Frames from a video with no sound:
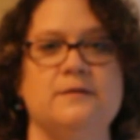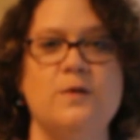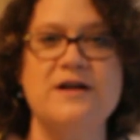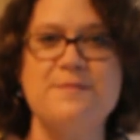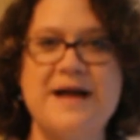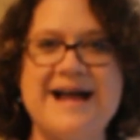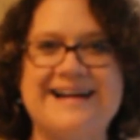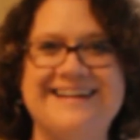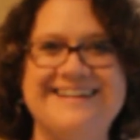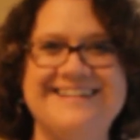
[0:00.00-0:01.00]
Welcome
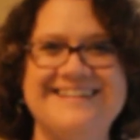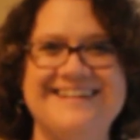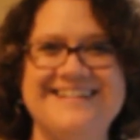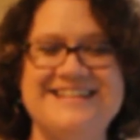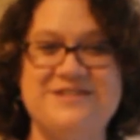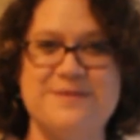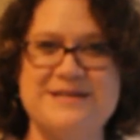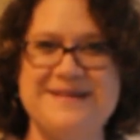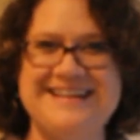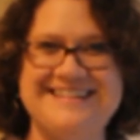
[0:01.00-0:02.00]
back. Did you
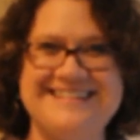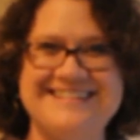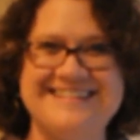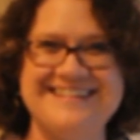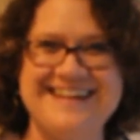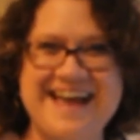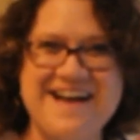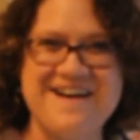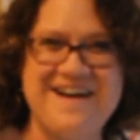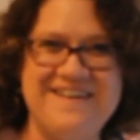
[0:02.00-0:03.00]
miss me?
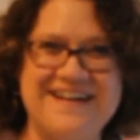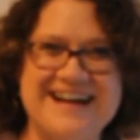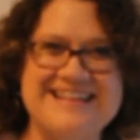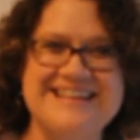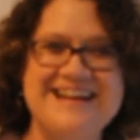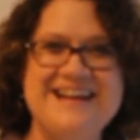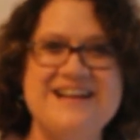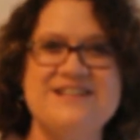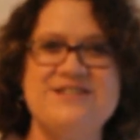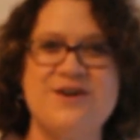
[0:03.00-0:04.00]
All right.
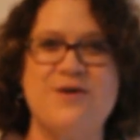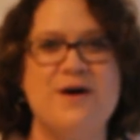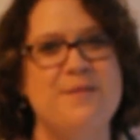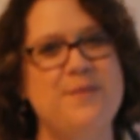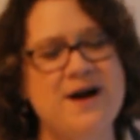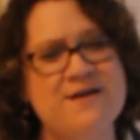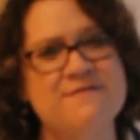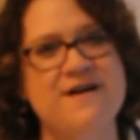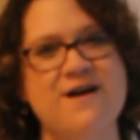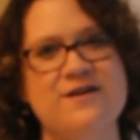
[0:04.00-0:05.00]
So part
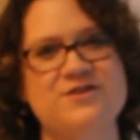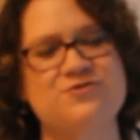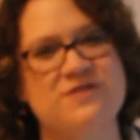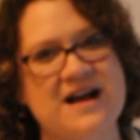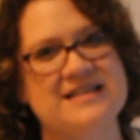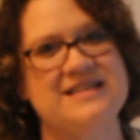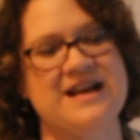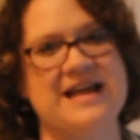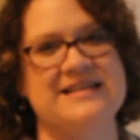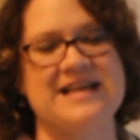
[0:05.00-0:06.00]
of our stress and
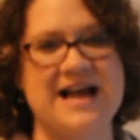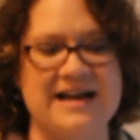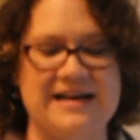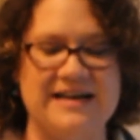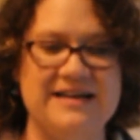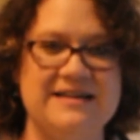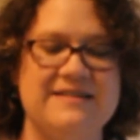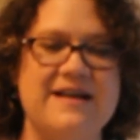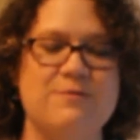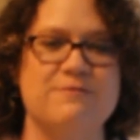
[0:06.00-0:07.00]
anxiety
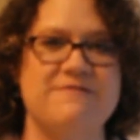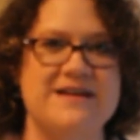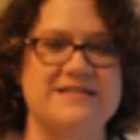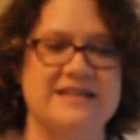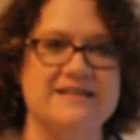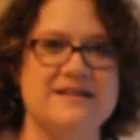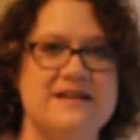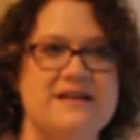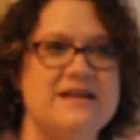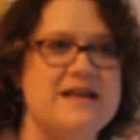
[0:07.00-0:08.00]
that we're facing
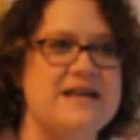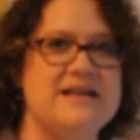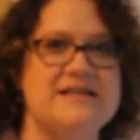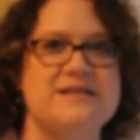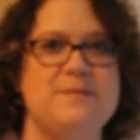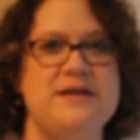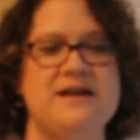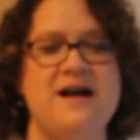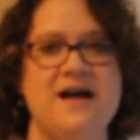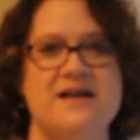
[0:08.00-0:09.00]
is
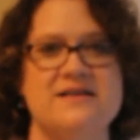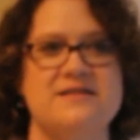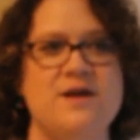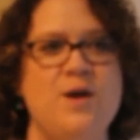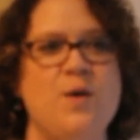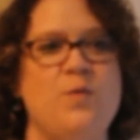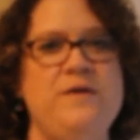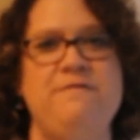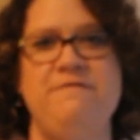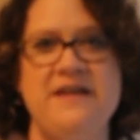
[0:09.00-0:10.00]
because
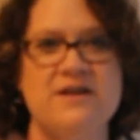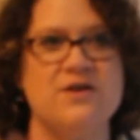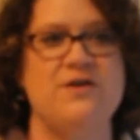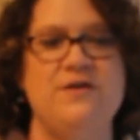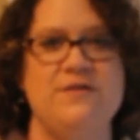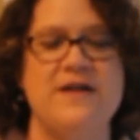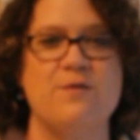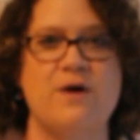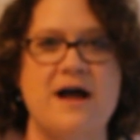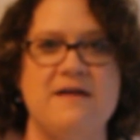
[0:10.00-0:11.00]
we feel
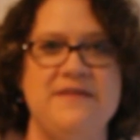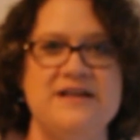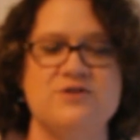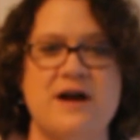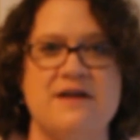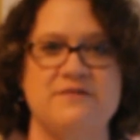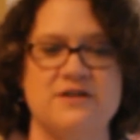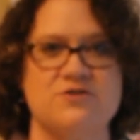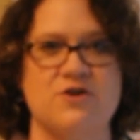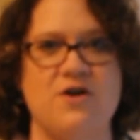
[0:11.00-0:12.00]
that things are out of
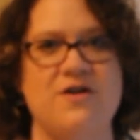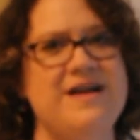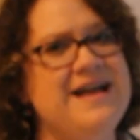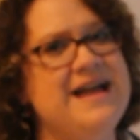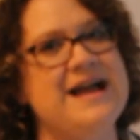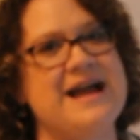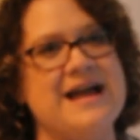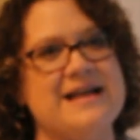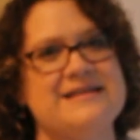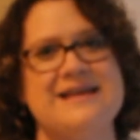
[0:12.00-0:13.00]
control.
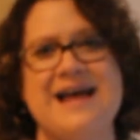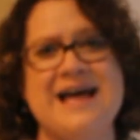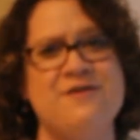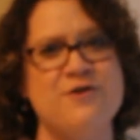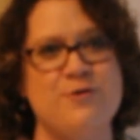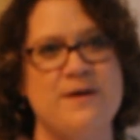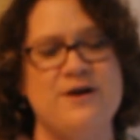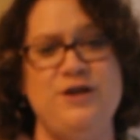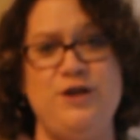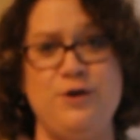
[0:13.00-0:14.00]
And I don't know
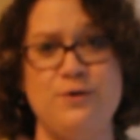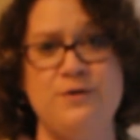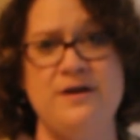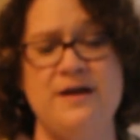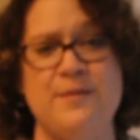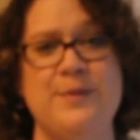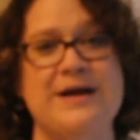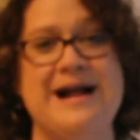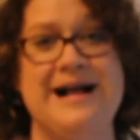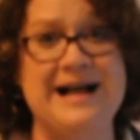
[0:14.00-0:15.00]
about you,
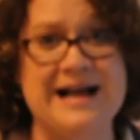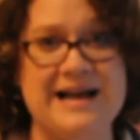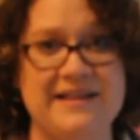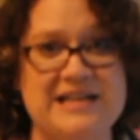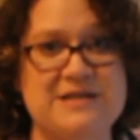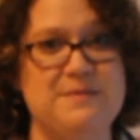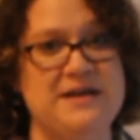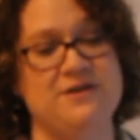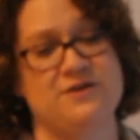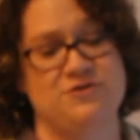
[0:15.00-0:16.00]
but I like to
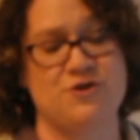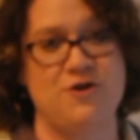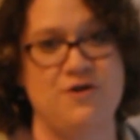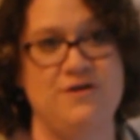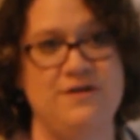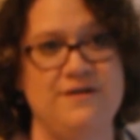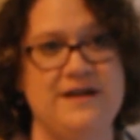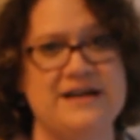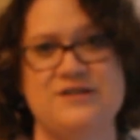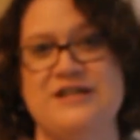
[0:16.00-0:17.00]
be in control.
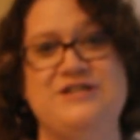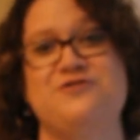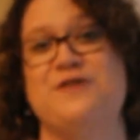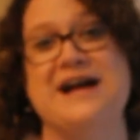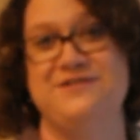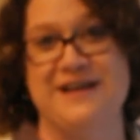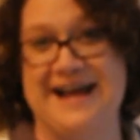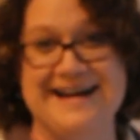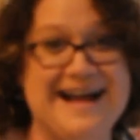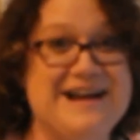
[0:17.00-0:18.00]
Actually, scratch
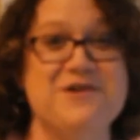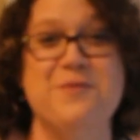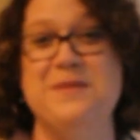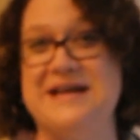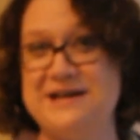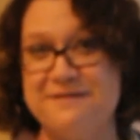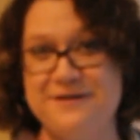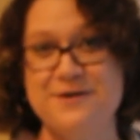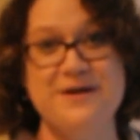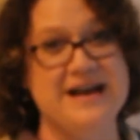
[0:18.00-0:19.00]
that. I know many of
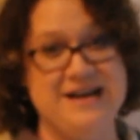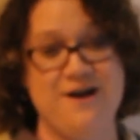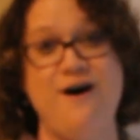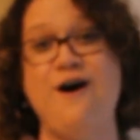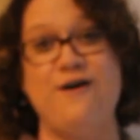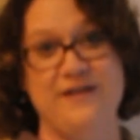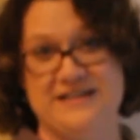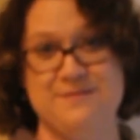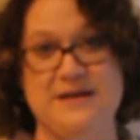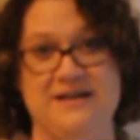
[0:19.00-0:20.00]
you and y'all all
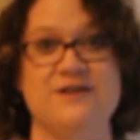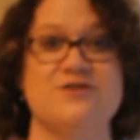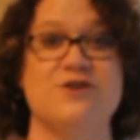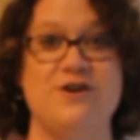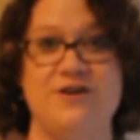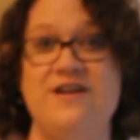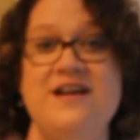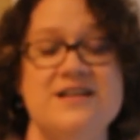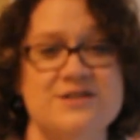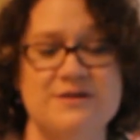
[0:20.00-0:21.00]
like to be in control.
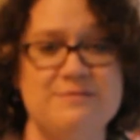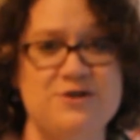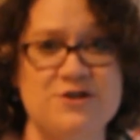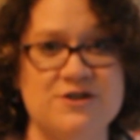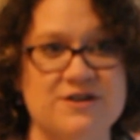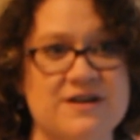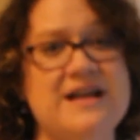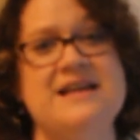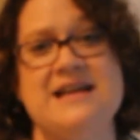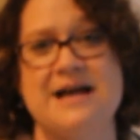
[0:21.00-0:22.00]
So I'm sure
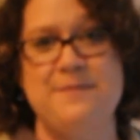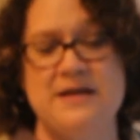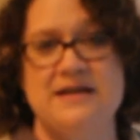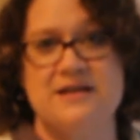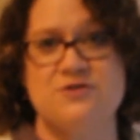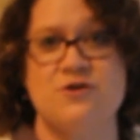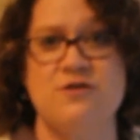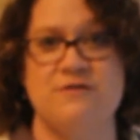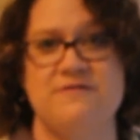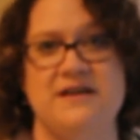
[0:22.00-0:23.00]
not being in
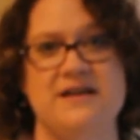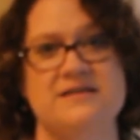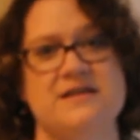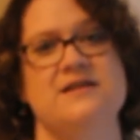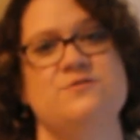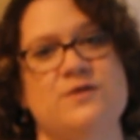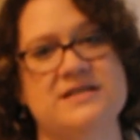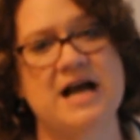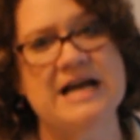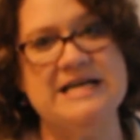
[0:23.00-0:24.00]
control of things is
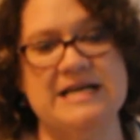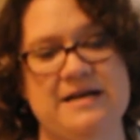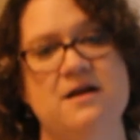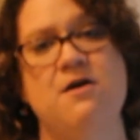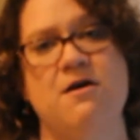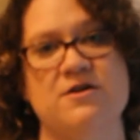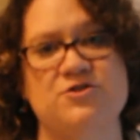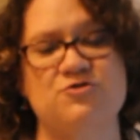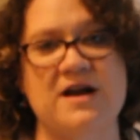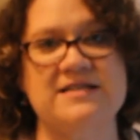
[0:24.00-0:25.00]
what's heightening our
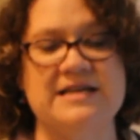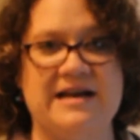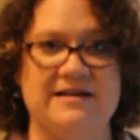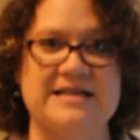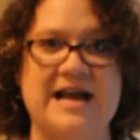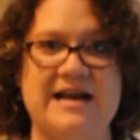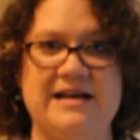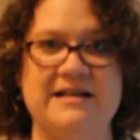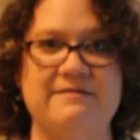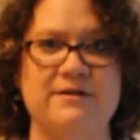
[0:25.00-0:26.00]
stress and
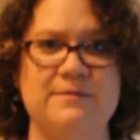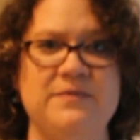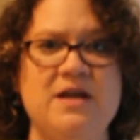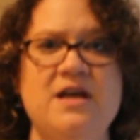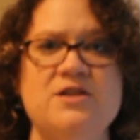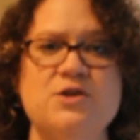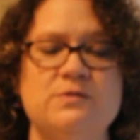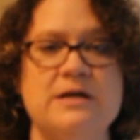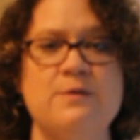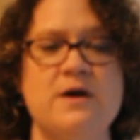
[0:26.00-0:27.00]
anxiety level. So
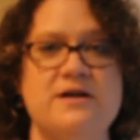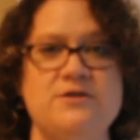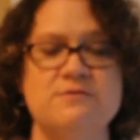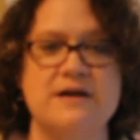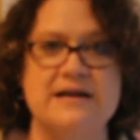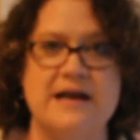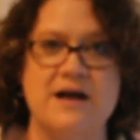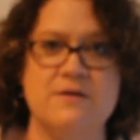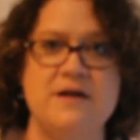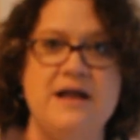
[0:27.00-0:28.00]
what I want to do right
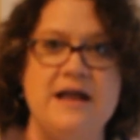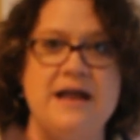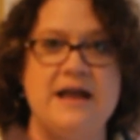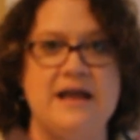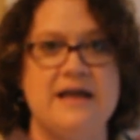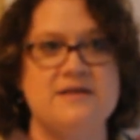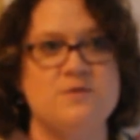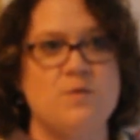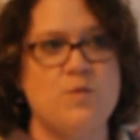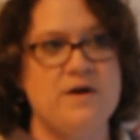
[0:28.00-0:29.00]
now, and
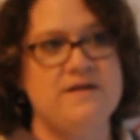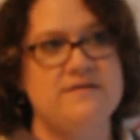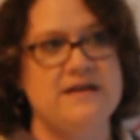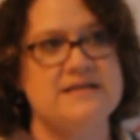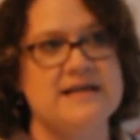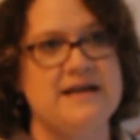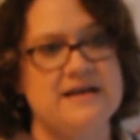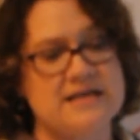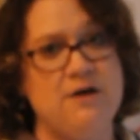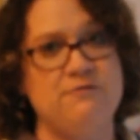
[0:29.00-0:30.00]
one of the things that
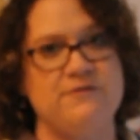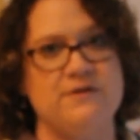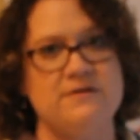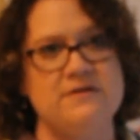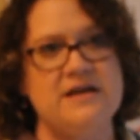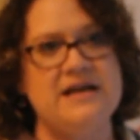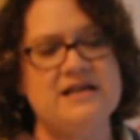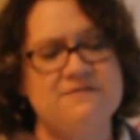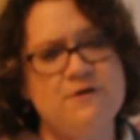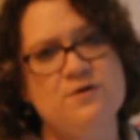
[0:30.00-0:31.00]
is helpful,
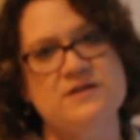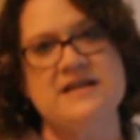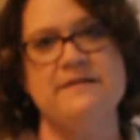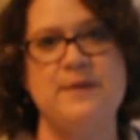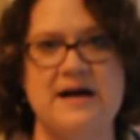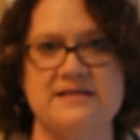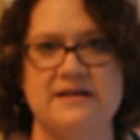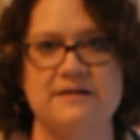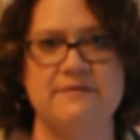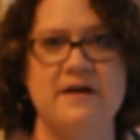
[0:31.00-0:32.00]
is focus on the positive.